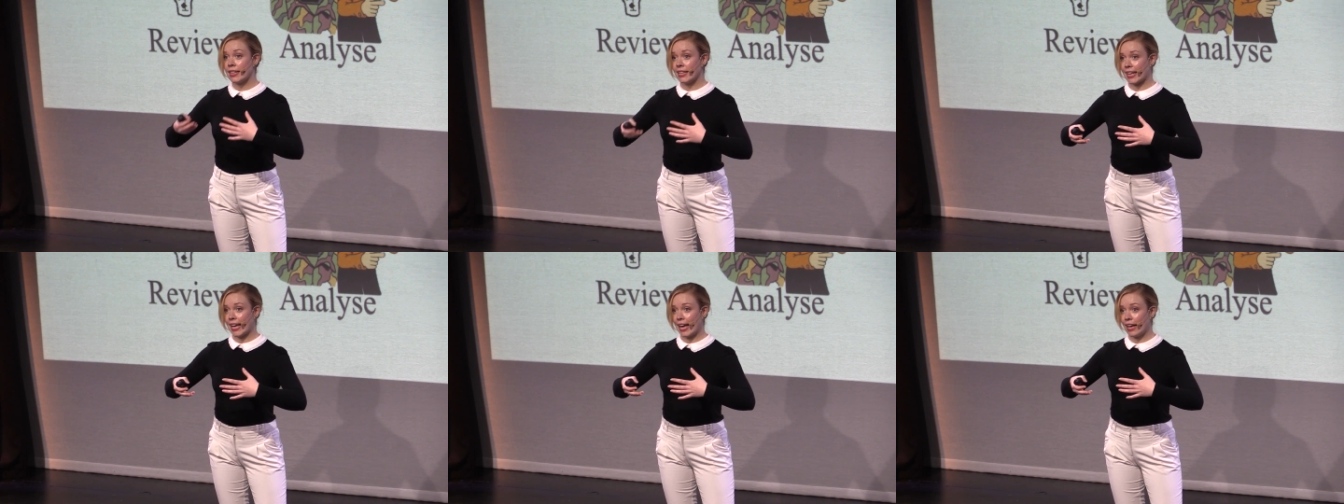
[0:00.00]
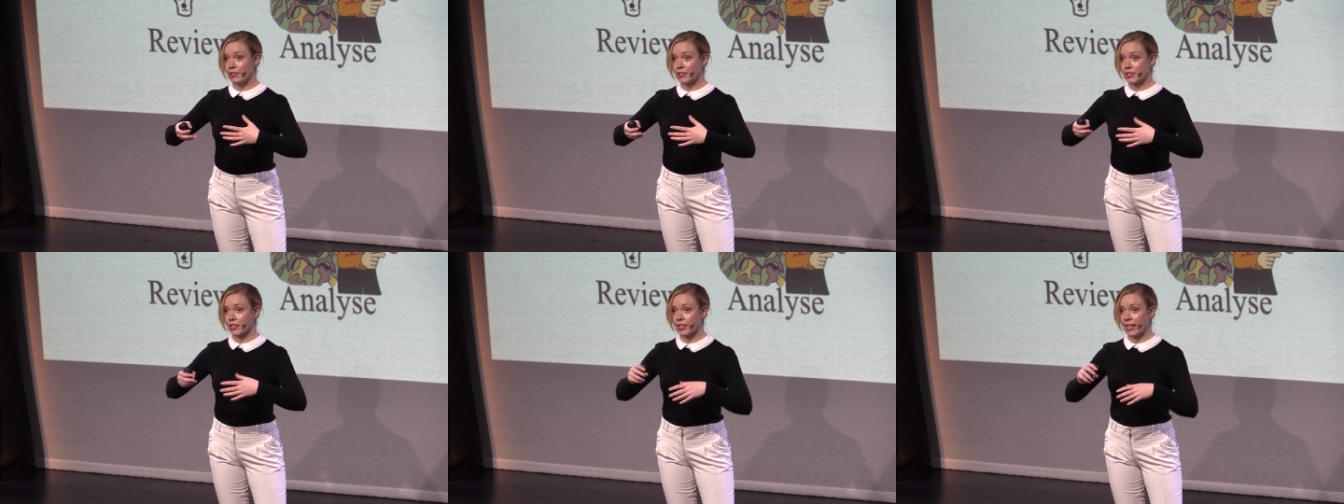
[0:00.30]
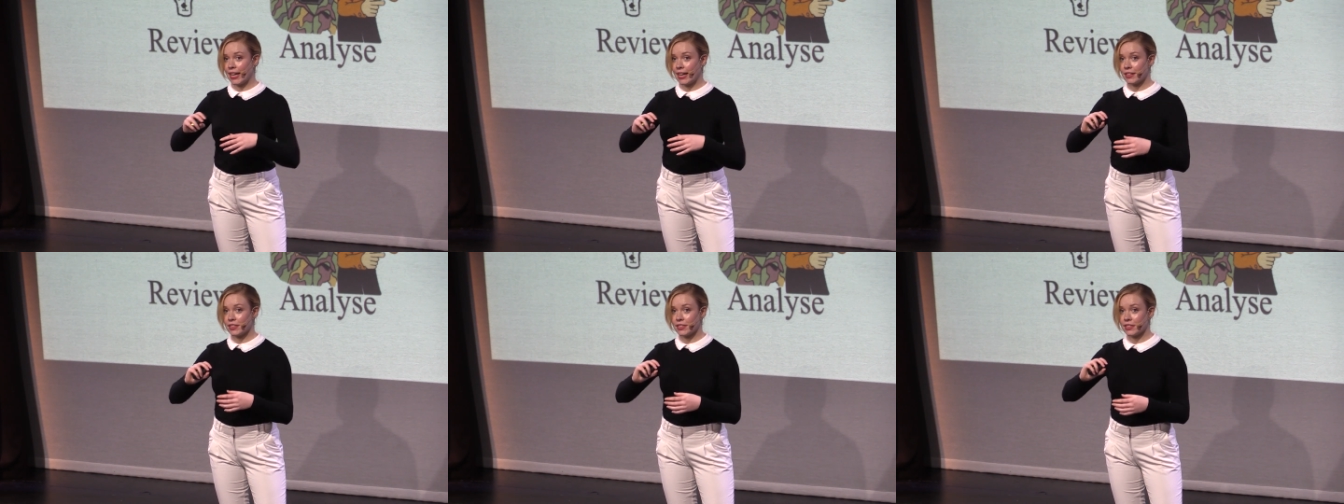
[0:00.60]
the
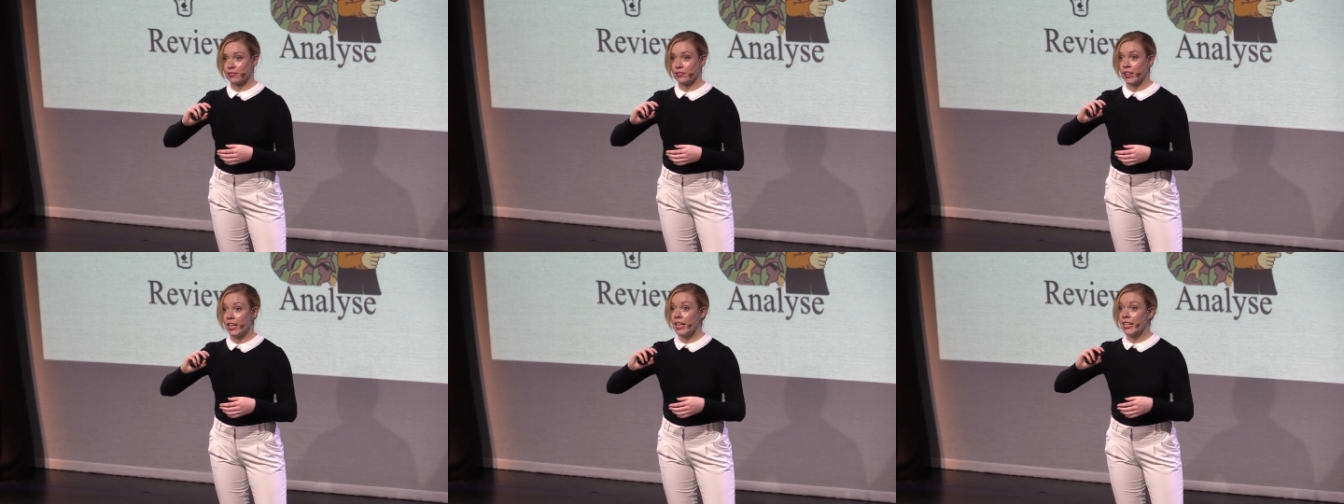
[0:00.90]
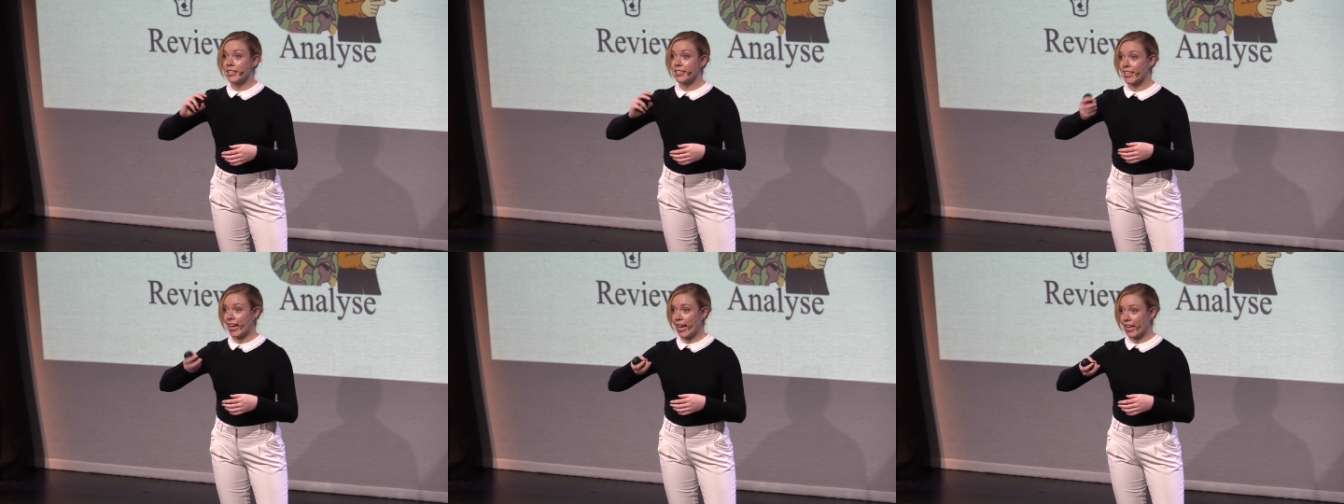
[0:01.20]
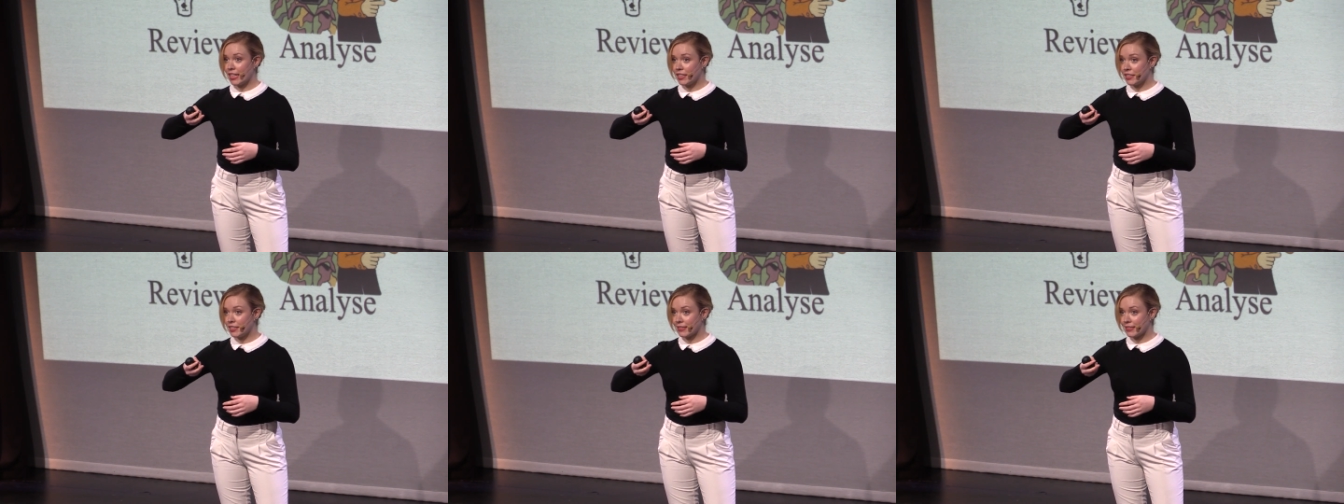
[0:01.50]
counter-narrative
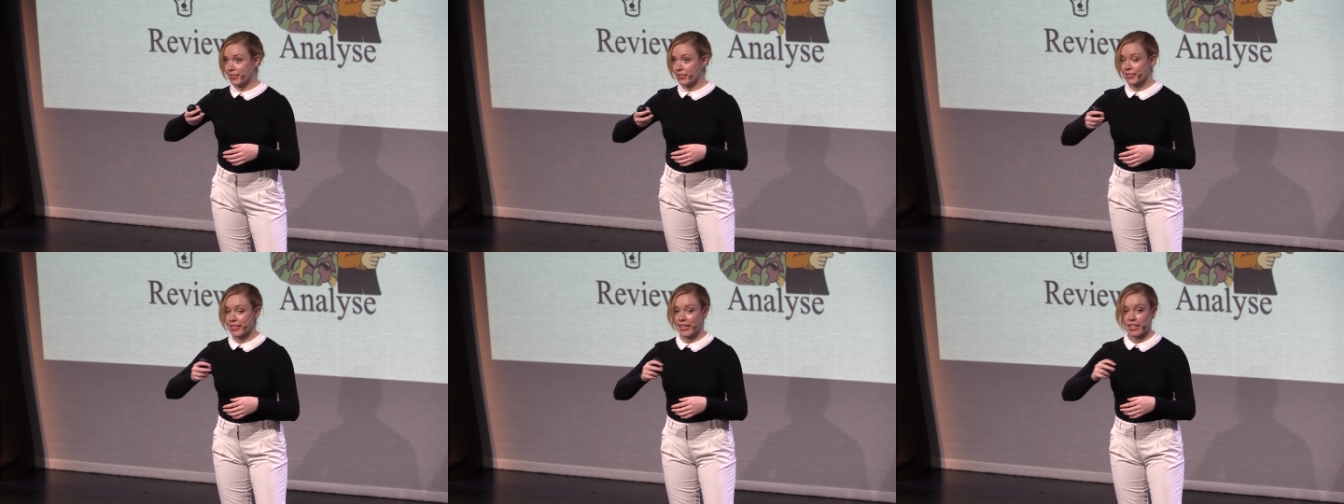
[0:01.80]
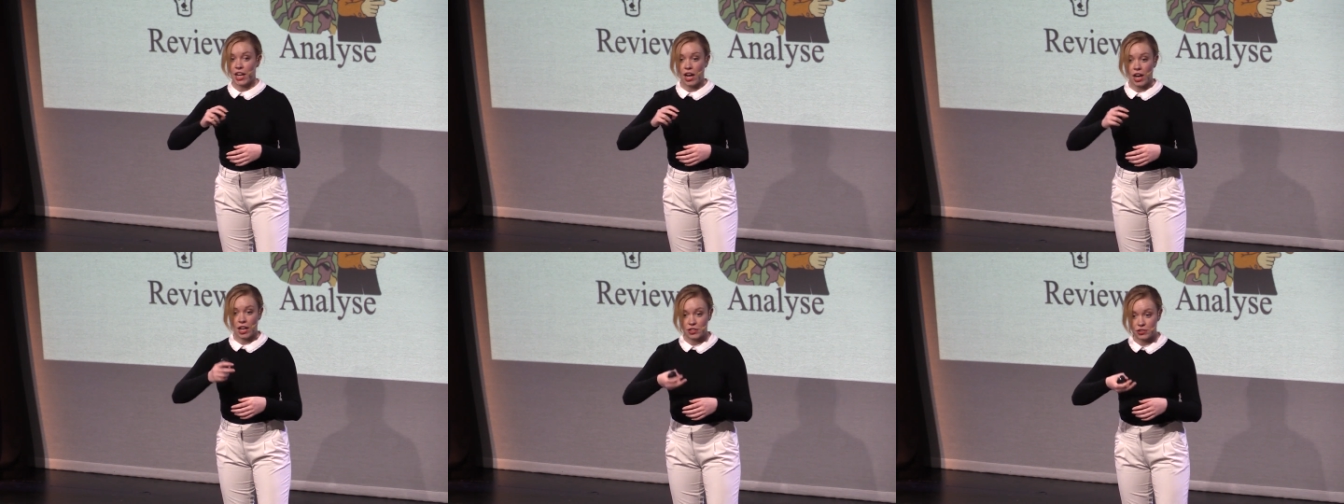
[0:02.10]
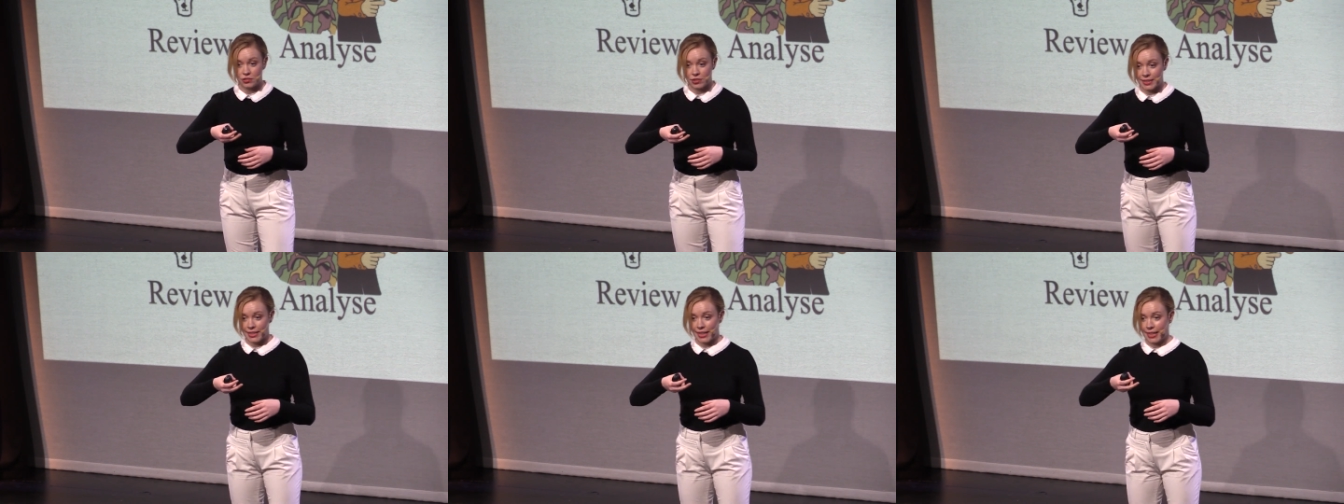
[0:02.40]
challenges it, it
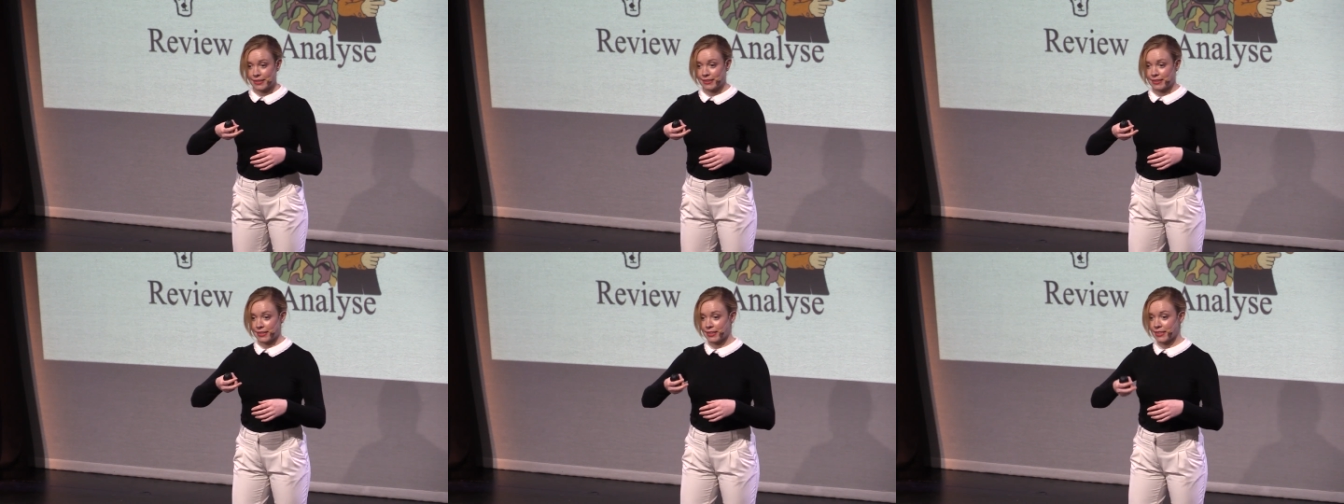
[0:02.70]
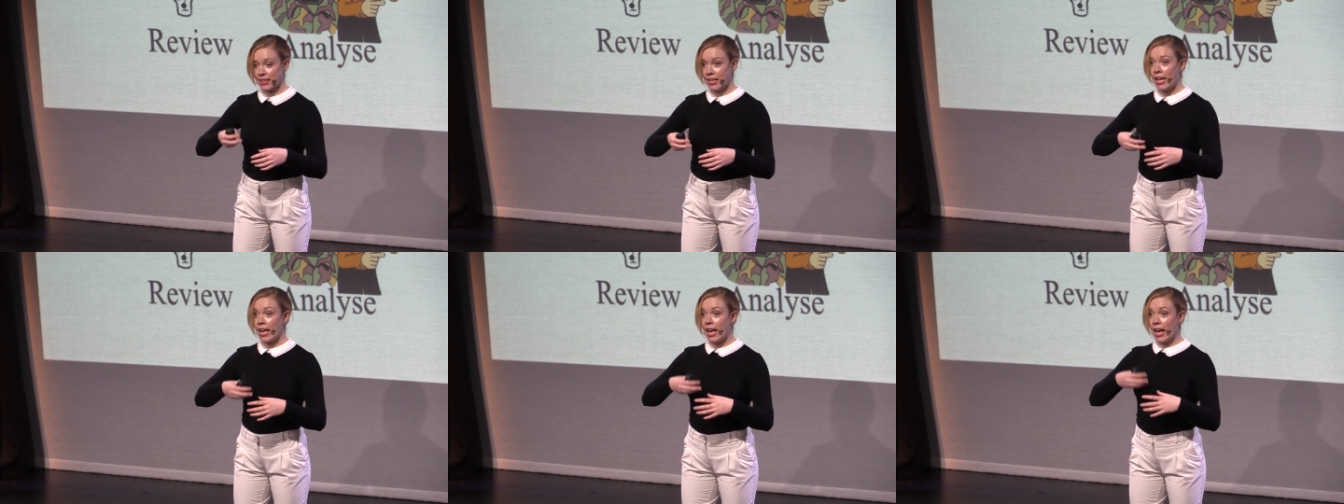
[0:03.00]
contradicts it,